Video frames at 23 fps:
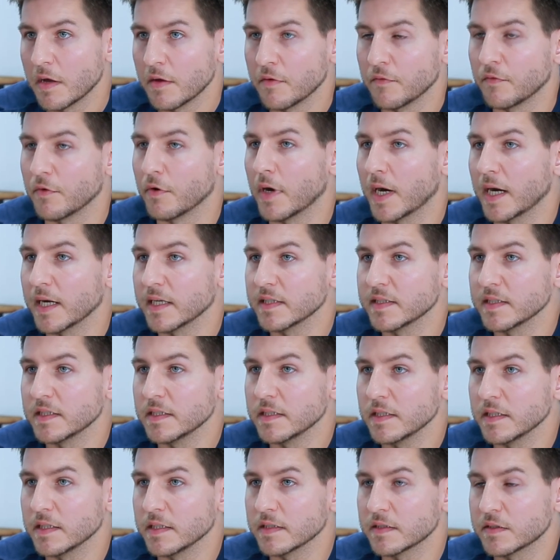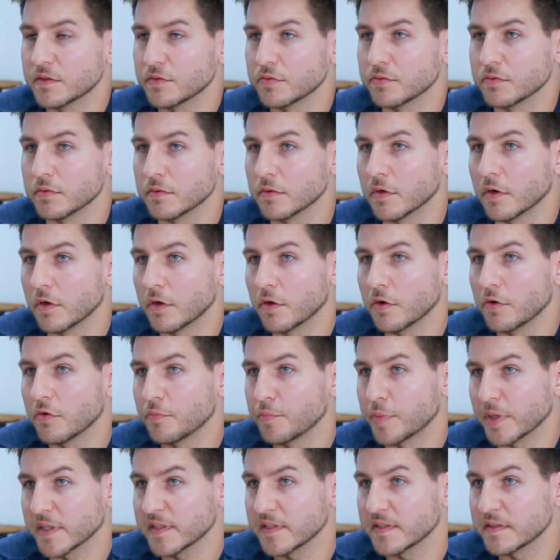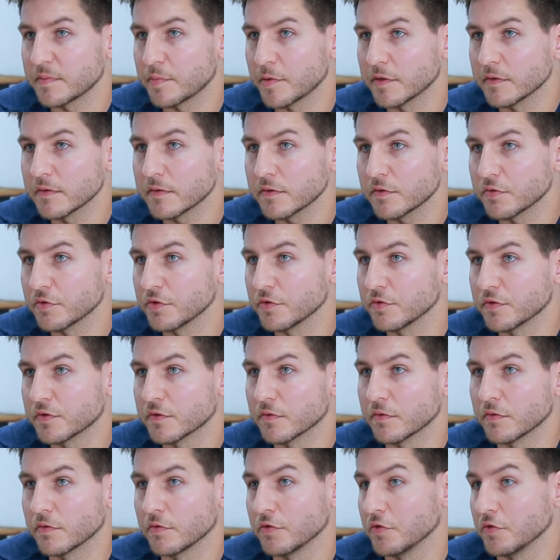The idea is to allow participants to use